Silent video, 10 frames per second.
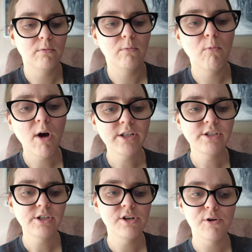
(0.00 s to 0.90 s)
want
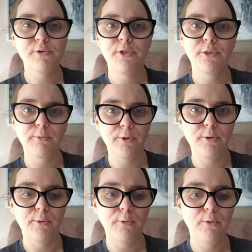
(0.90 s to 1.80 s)
to go
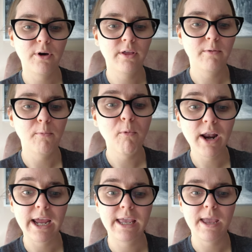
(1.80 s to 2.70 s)
through
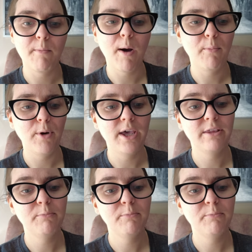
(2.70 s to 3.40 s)
what I came up with,